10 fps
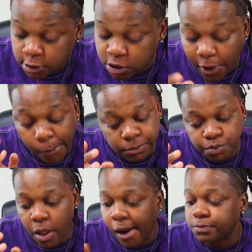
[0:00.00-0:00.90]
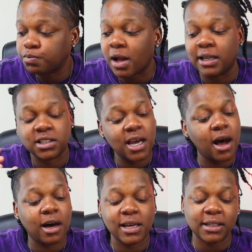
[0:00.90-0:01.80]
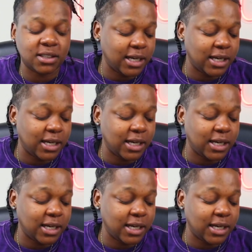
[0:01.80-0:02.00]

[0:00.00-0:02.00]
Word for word: So I said all that to